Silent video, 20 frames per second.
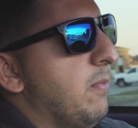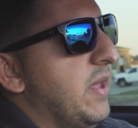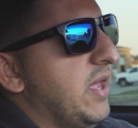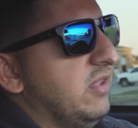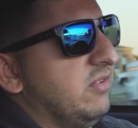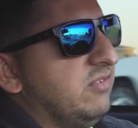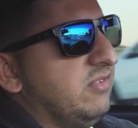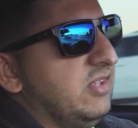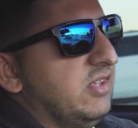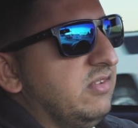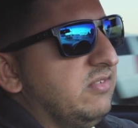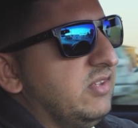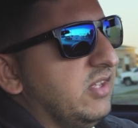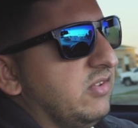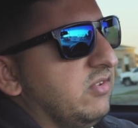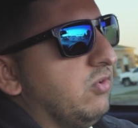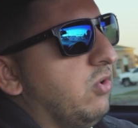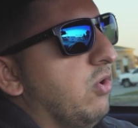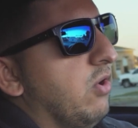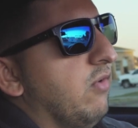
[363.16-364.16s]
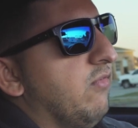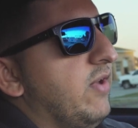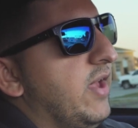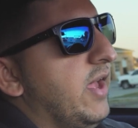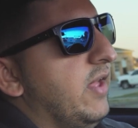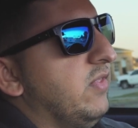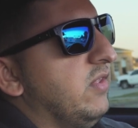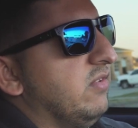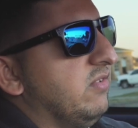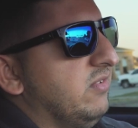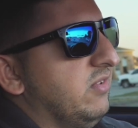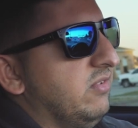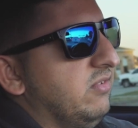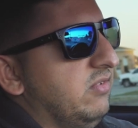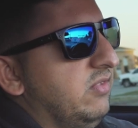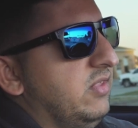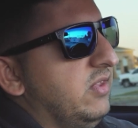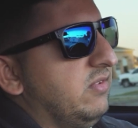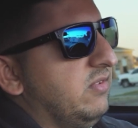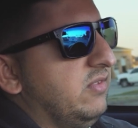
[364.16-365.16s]
a base C6 Corvette. This is
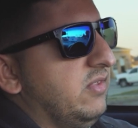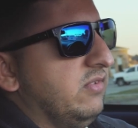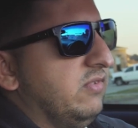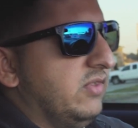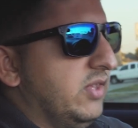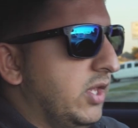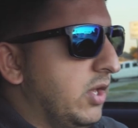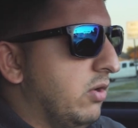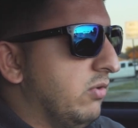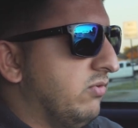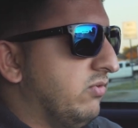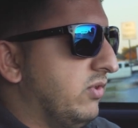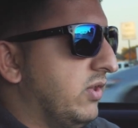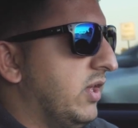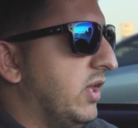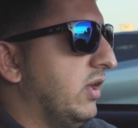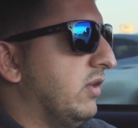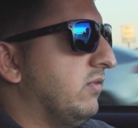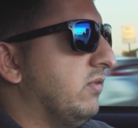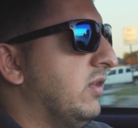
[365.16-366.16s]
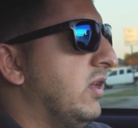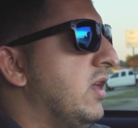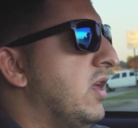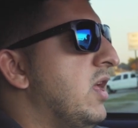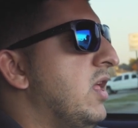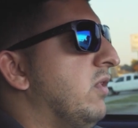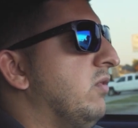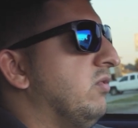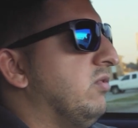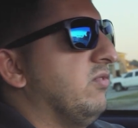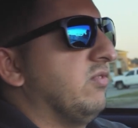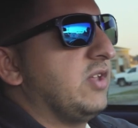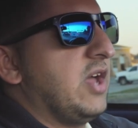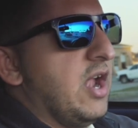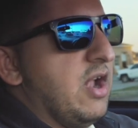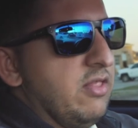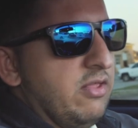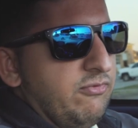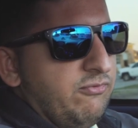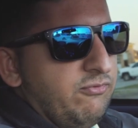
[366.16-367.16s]
the Z06. This was
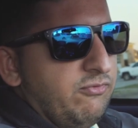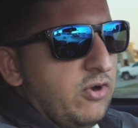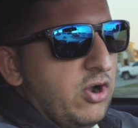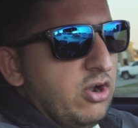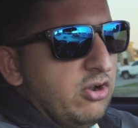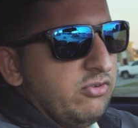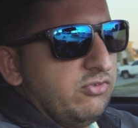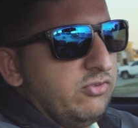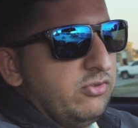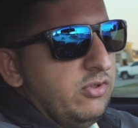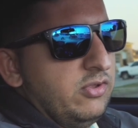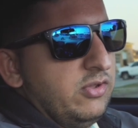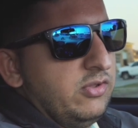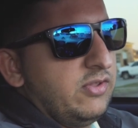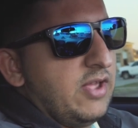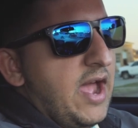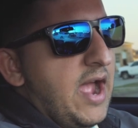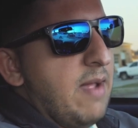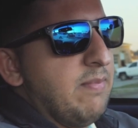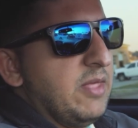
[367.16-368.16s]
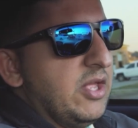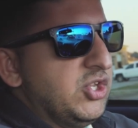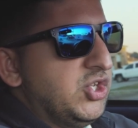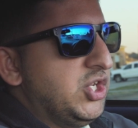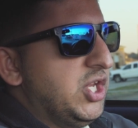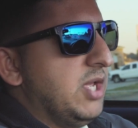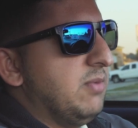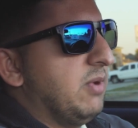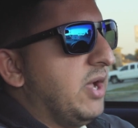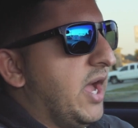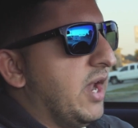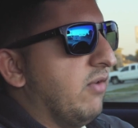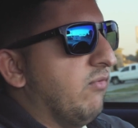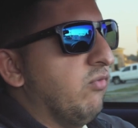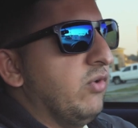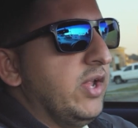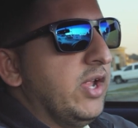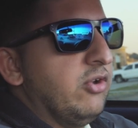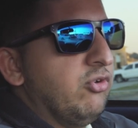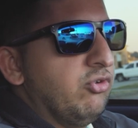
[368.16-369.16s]
kind of the first time that GM kind
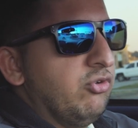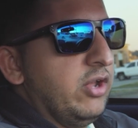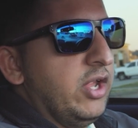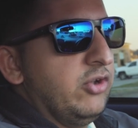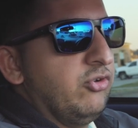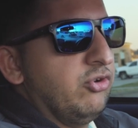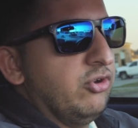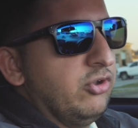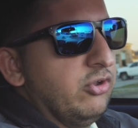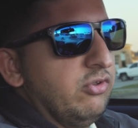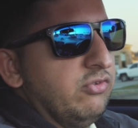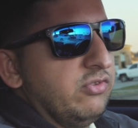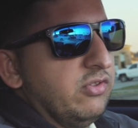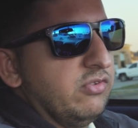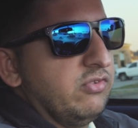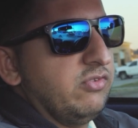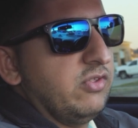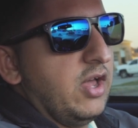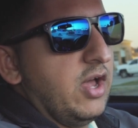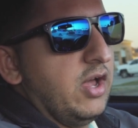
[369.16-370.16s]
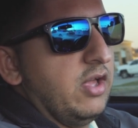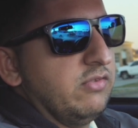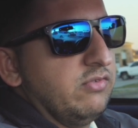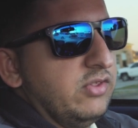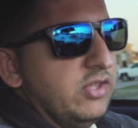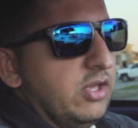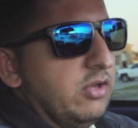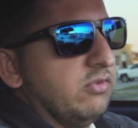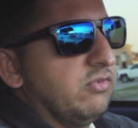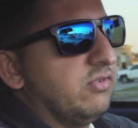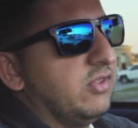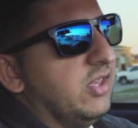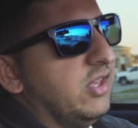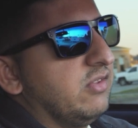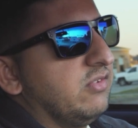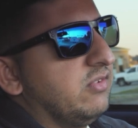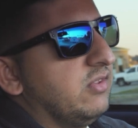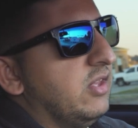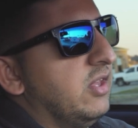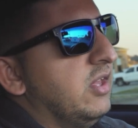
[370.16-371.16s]
of reintroduced this
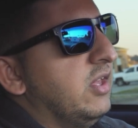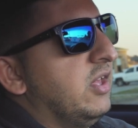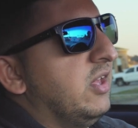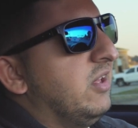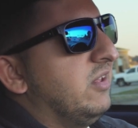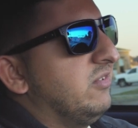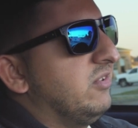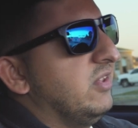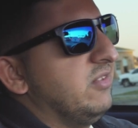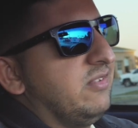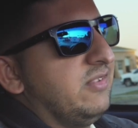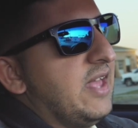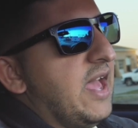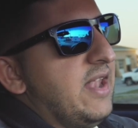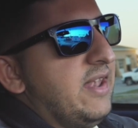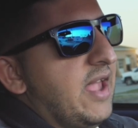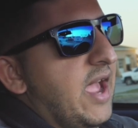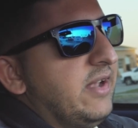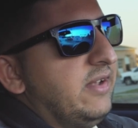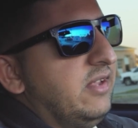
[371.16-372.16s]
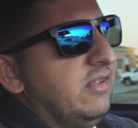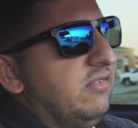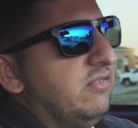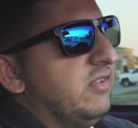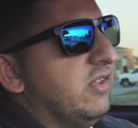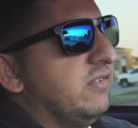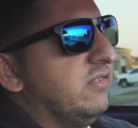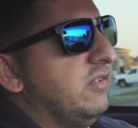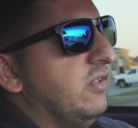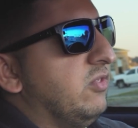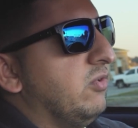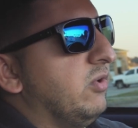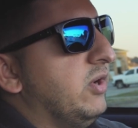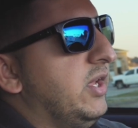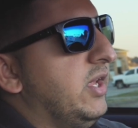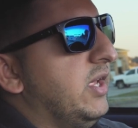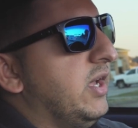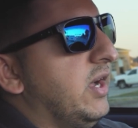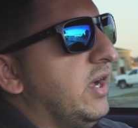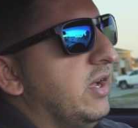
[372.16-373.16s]
Z06 since that
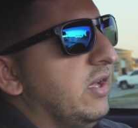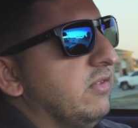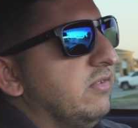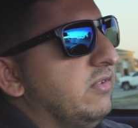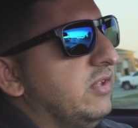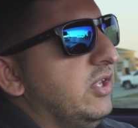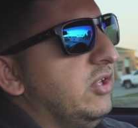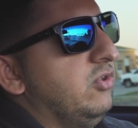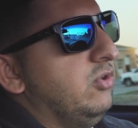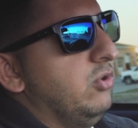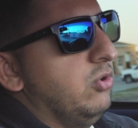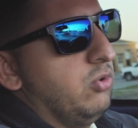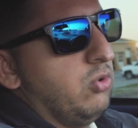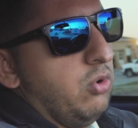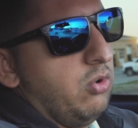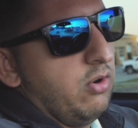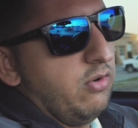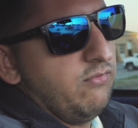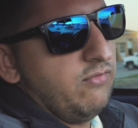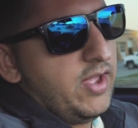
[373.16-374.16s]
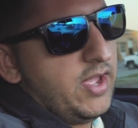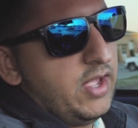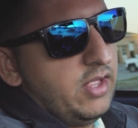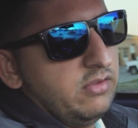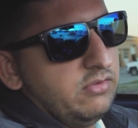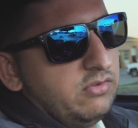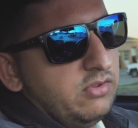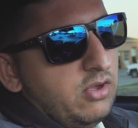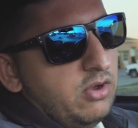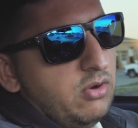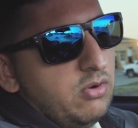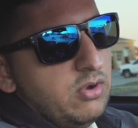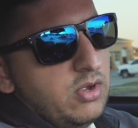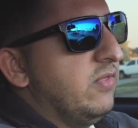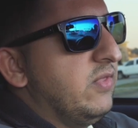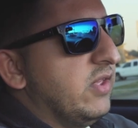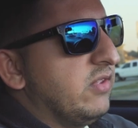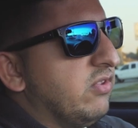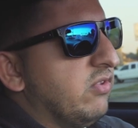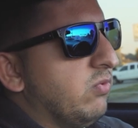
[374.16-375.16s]
1963 C2 Corvette. So
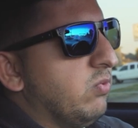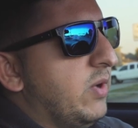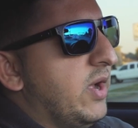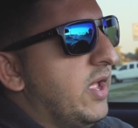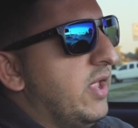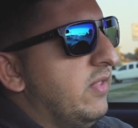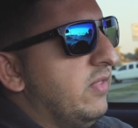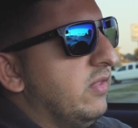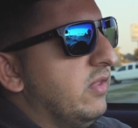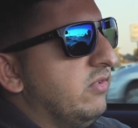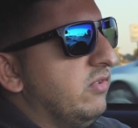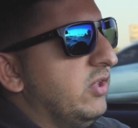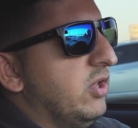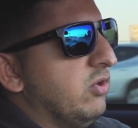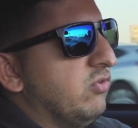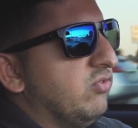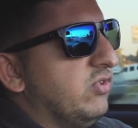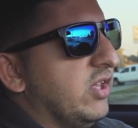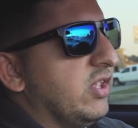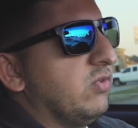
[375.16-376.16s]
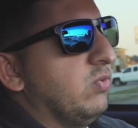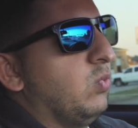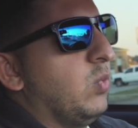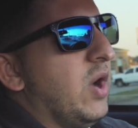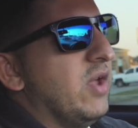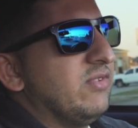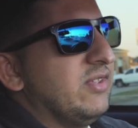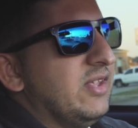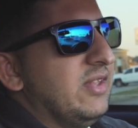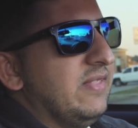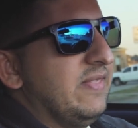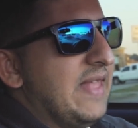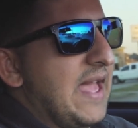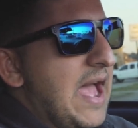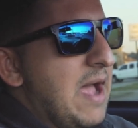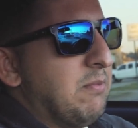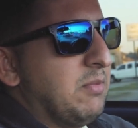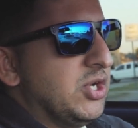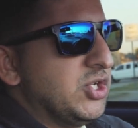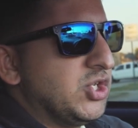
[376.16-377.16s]
this is when the Z06 wasn't
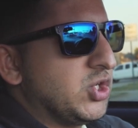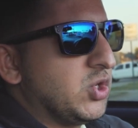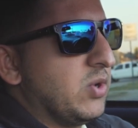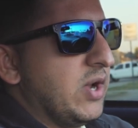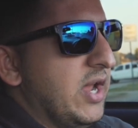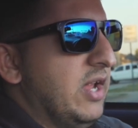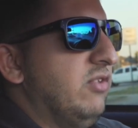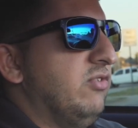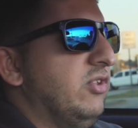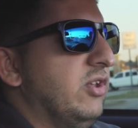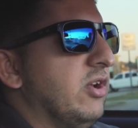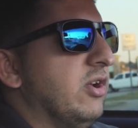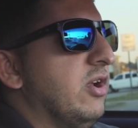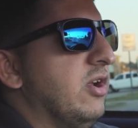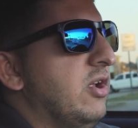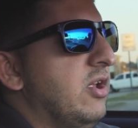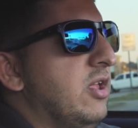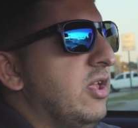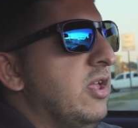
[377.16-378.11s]
that much crazier